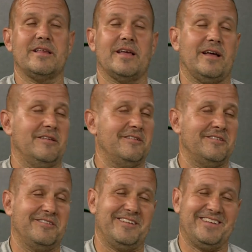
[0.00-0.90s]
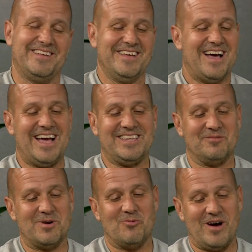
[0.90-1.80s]
I, I tell
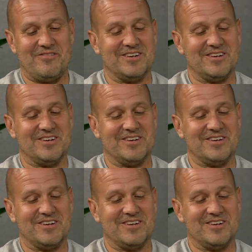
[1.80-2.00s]
my wife,